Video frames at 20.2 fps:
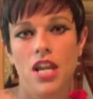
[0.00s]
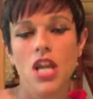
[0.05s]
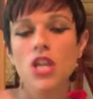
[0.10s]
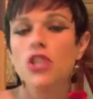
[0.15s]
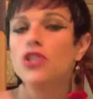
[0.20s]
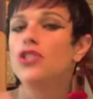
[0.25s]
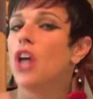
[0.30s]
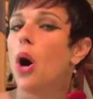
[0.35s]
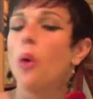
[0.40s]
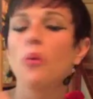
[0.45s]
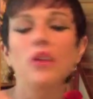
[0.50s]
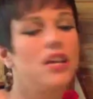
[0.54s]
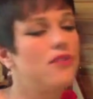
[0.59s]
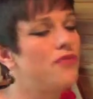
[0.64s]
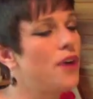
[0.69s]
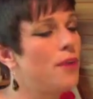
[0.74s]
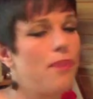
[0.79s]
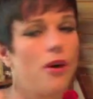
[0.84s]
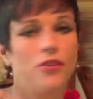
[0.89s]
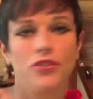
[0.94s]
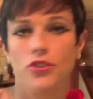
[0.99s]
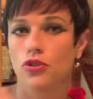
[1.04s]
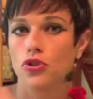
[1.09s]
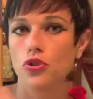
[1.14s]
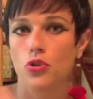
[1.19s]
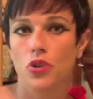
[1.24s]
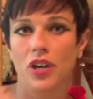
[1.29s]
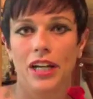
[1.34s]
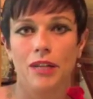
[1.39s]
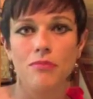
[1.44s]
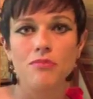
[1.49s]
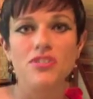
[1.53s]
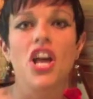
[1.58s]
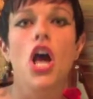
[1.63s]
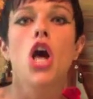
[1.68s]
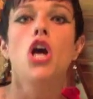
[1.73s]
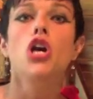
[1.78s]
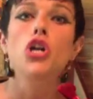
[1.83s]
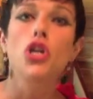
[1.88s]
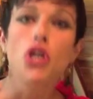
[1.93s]
Don't give up on your dreams.
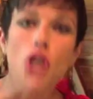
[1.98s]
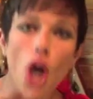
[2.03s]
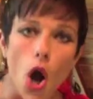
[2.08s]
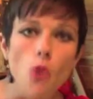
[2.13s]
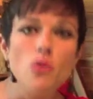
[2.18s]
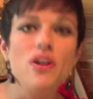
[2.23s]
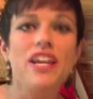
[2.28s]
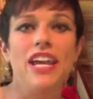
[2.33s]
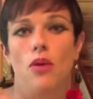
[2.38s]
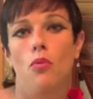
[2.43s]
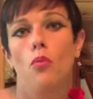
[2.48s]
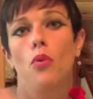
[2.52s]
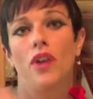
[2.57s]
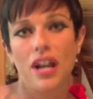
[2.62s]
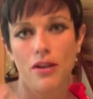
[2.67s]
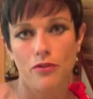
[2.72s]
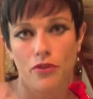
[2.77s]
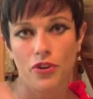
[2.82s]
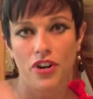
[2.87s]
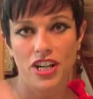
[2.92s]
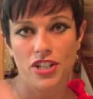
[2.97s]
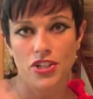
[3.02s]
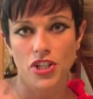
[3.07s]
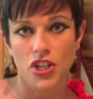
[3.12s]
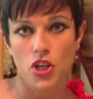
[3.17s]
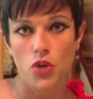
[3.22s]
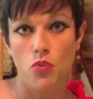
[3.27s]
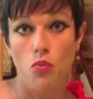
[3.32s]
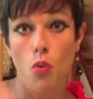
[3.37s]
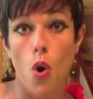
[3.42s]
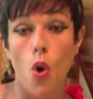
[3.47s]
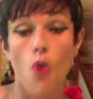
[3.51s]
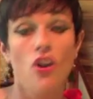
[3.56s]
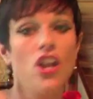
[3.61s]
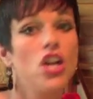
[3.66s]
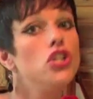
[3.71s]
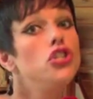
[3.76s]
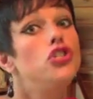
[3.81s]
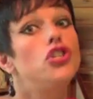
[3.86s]
Go get whatever it is that you want.